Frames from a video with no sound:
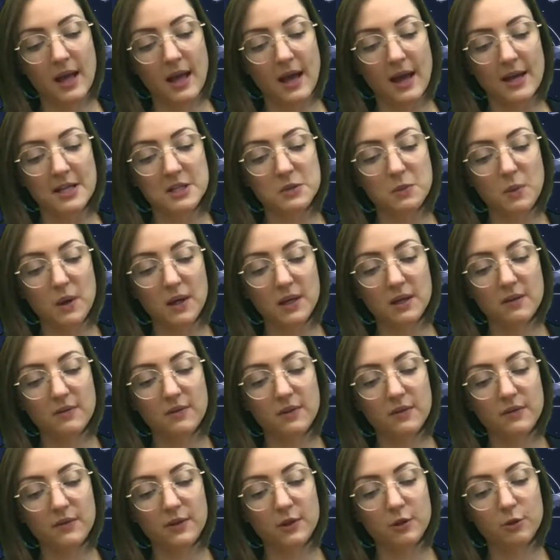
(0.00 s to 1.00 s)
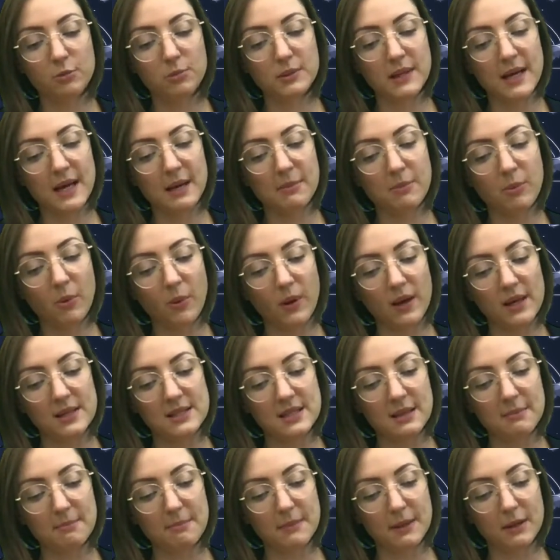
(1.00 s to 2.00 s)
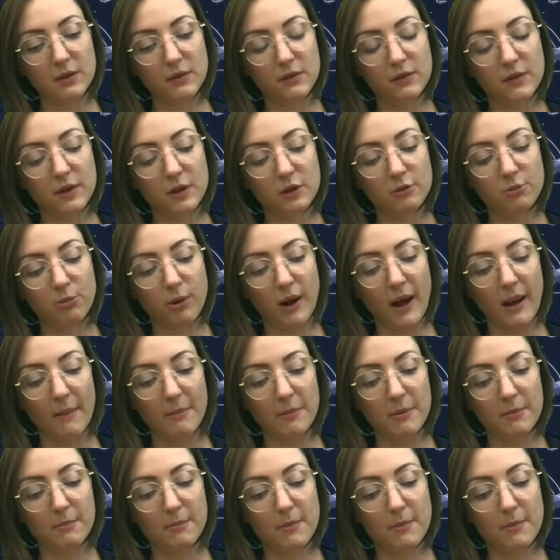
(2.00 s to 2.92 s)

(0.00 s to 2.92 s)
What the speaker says: As one of the few black boys at Middlefield Prep,